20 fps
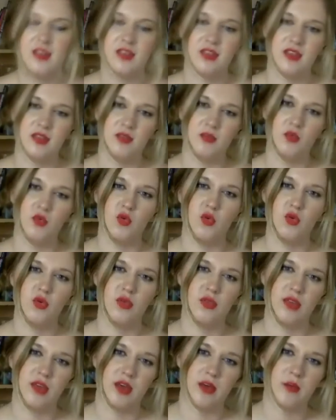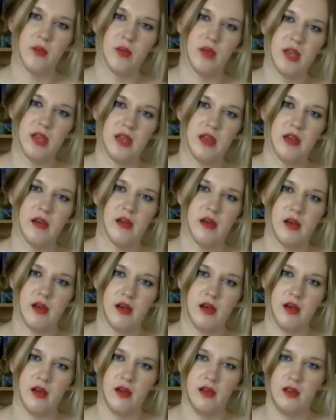the more that we
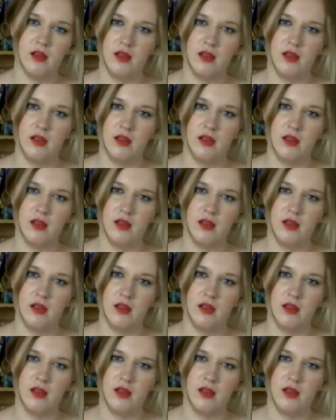are